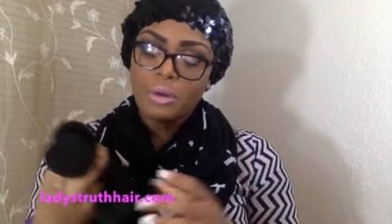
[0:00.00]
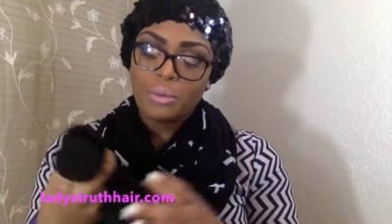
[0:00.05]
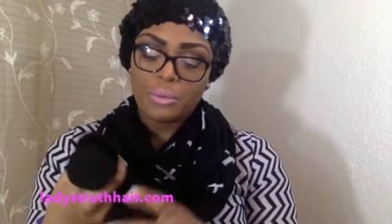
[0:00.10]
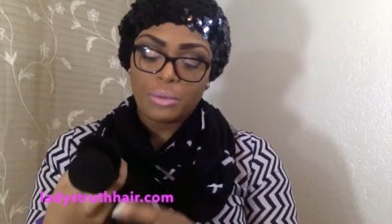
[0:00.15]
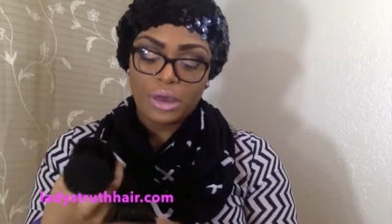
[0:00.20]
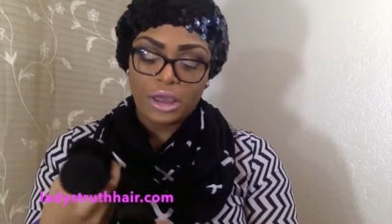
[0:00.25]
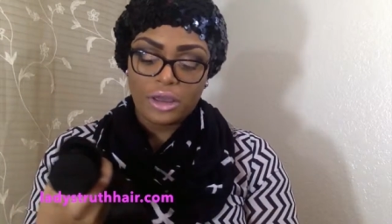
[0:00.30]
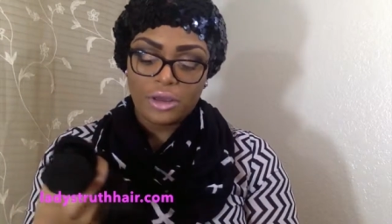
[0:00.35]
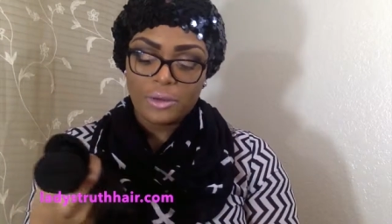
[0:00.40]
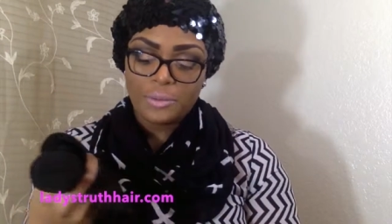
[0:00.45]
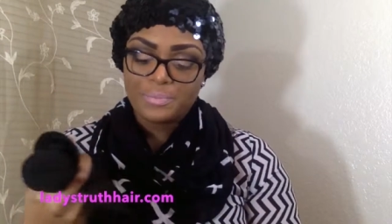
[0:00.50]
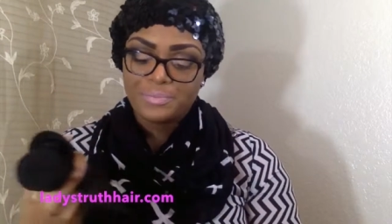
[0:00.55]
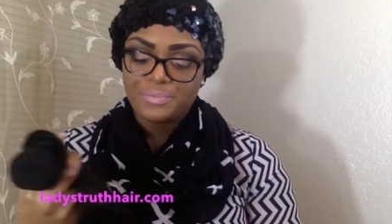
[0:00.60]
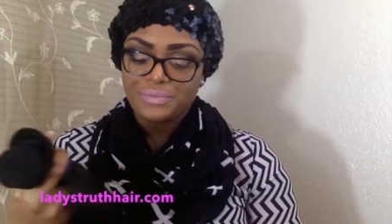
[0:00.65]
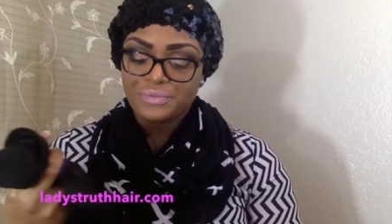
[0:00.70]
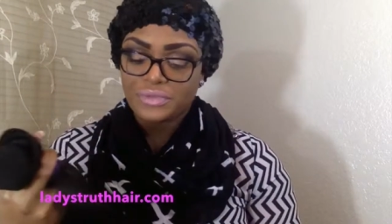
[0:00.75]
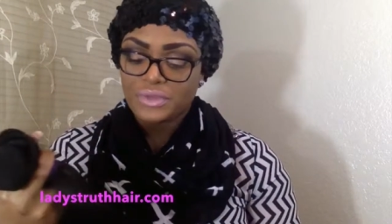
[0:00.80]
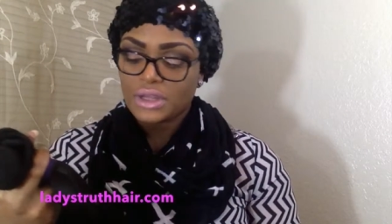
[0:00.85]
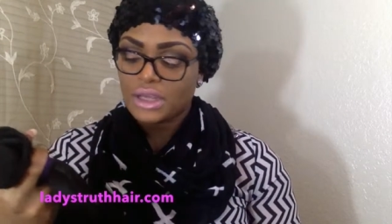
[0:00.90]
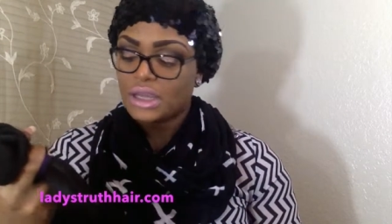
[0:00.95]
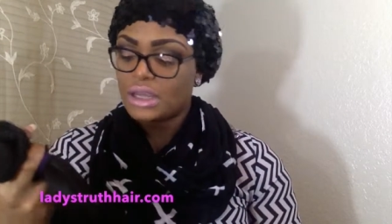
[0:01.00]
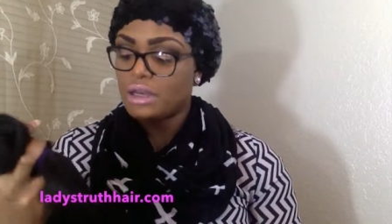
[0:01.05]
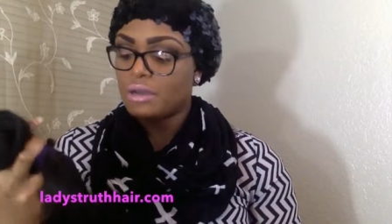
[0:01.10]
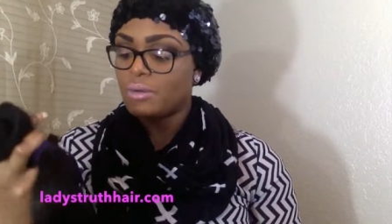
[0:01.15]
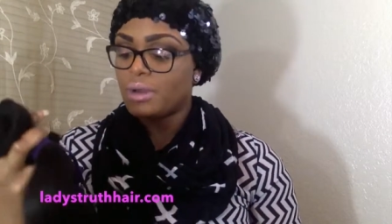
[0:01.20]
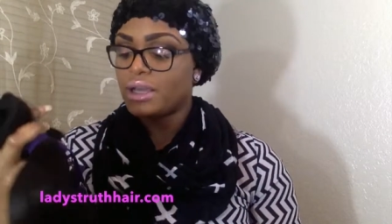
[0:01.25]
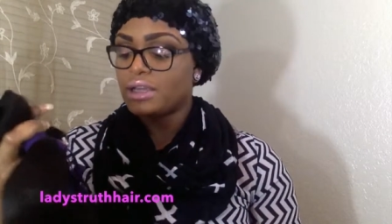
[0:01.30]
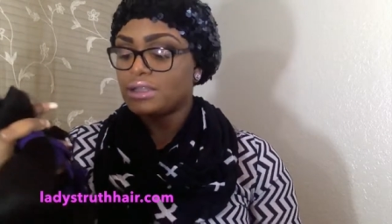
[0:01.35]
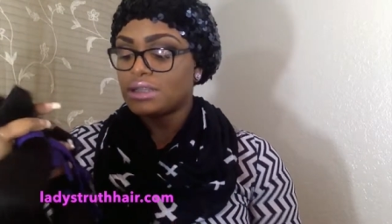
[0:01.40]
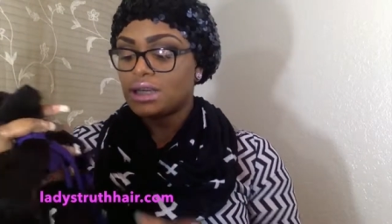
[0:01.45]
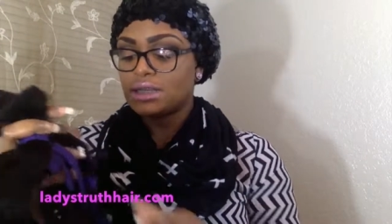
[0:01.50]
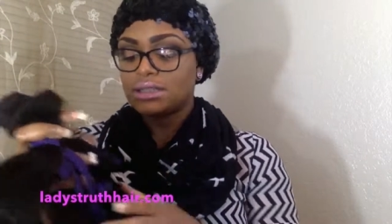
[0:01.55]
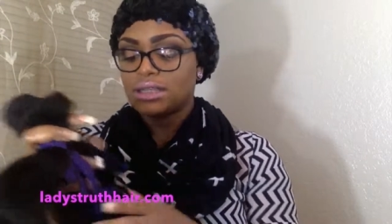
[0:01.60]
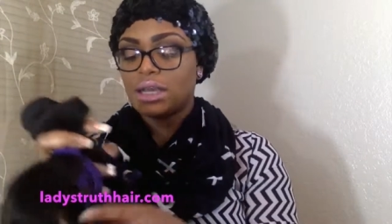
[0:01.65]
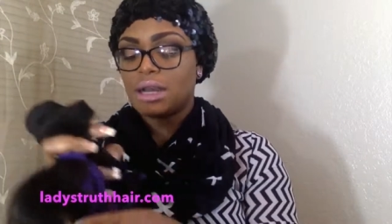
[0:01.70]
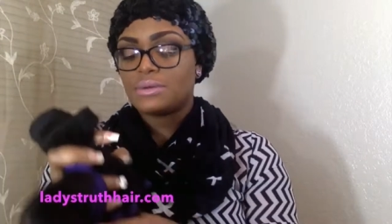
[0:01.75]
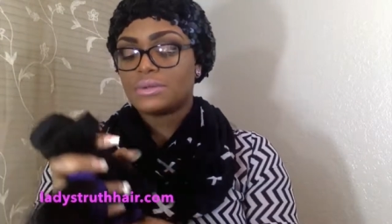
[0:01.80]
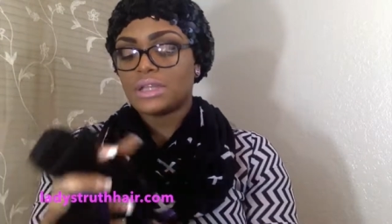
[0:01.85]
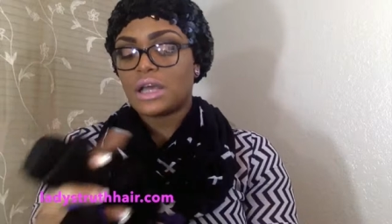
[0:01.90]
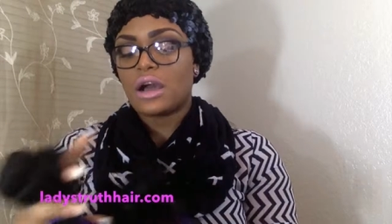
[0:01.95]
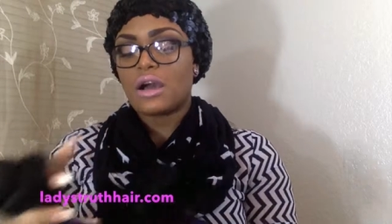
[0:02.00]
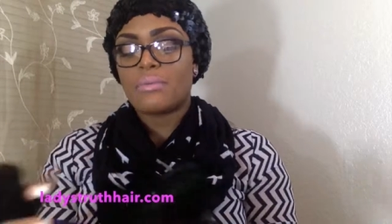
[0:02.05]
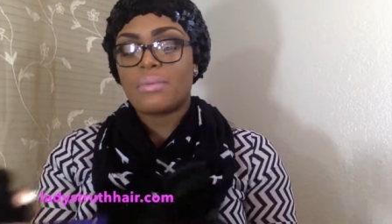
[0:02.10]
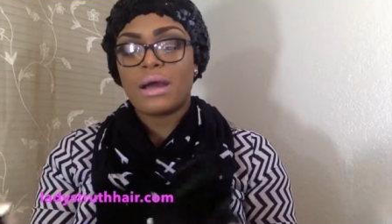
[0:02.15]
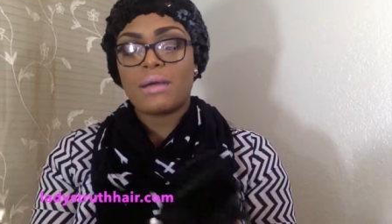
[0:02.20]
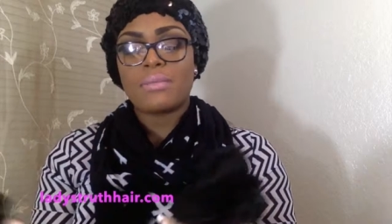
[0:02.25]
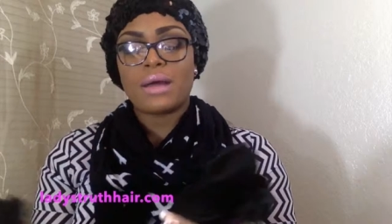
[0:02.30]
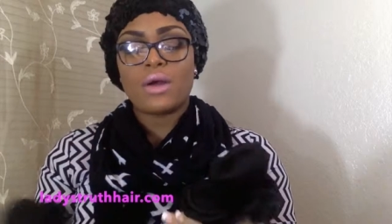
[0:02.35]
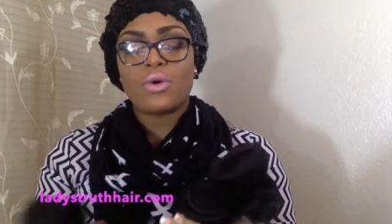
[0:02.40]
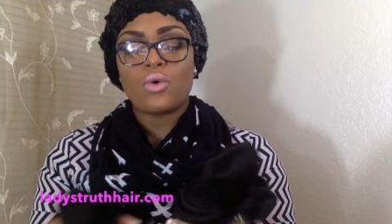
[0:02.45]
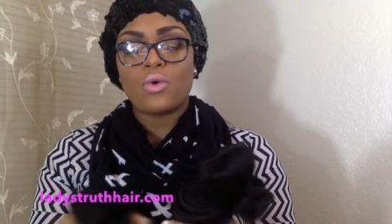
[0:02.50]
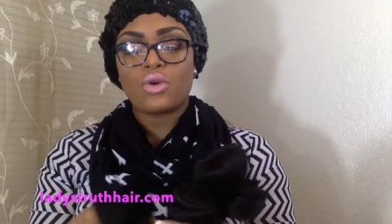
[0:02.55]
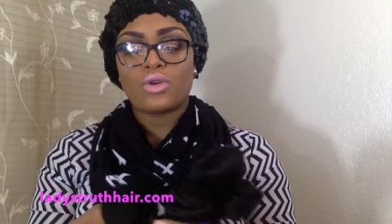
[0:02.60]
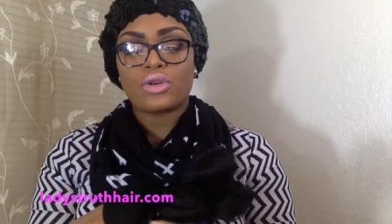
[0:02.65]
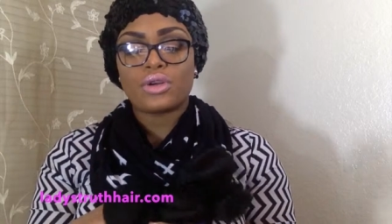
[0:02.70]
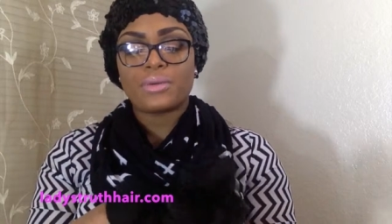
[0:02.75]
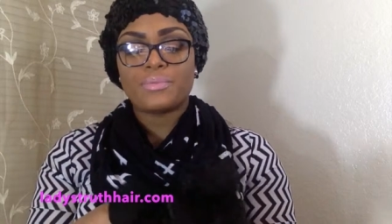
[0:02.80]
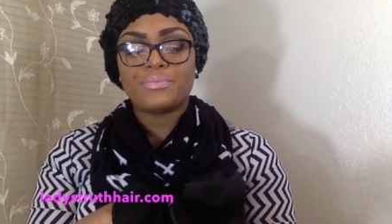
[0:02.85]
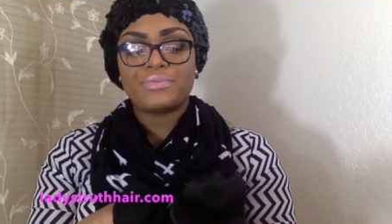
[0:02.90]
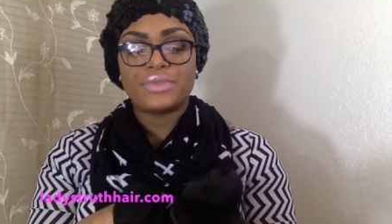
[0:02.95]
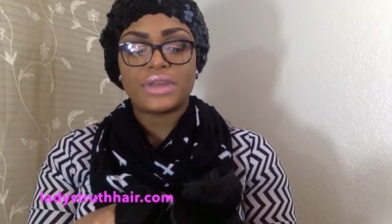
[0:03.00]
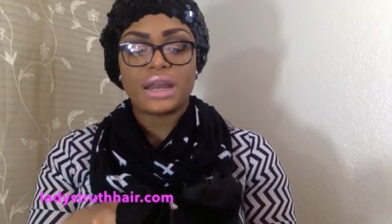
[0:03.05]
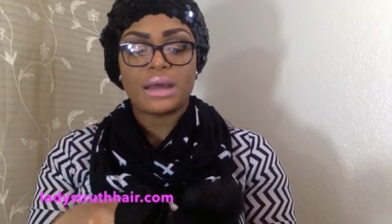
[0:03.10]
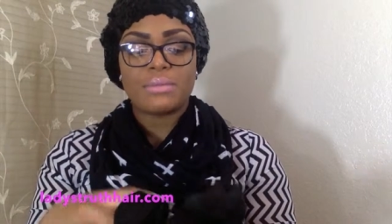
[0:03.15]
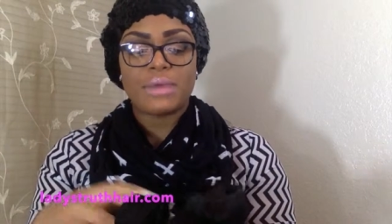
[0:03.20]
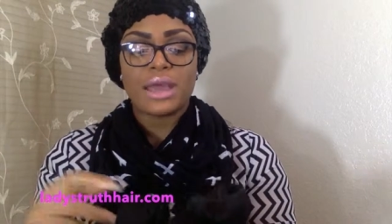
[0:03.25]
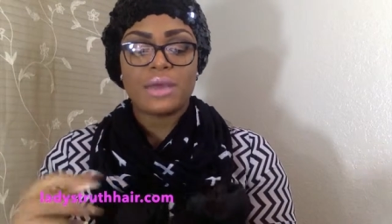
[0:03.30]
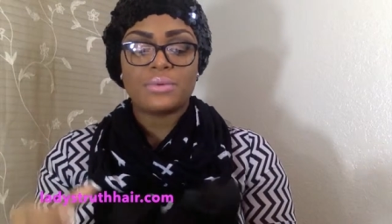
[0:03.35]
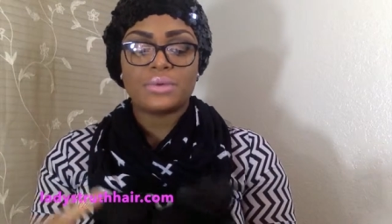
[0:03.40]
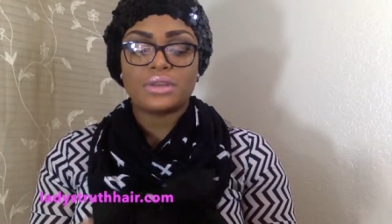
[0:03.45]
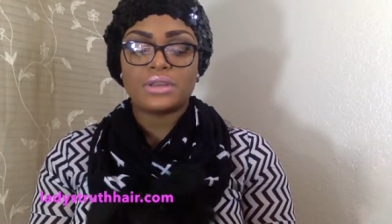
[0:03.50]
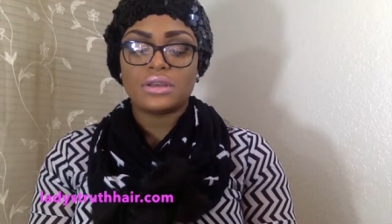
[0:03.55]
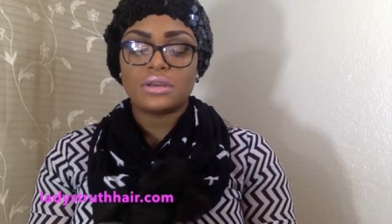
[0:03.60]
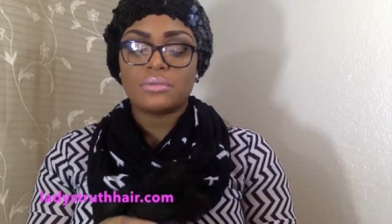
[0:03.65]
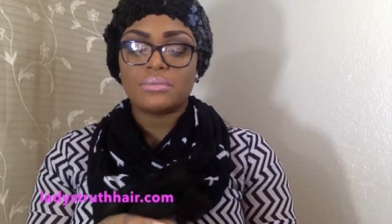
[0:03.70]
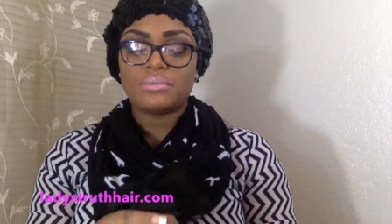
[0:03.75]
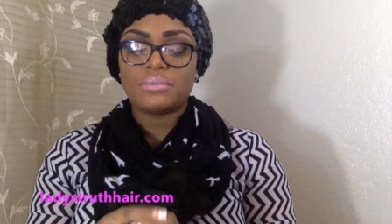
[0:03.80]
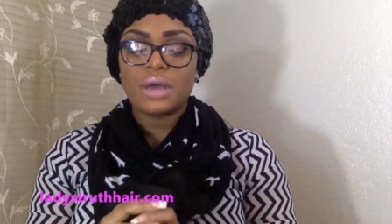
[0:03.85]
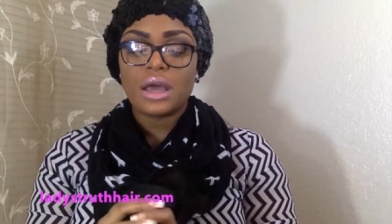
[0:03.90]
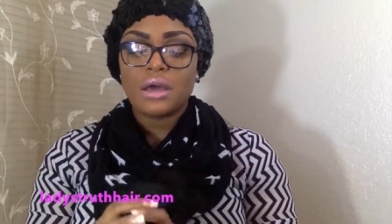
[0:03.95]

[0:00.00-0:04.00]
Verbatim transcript: Well, anyways, I said I would talk about my order that I made with them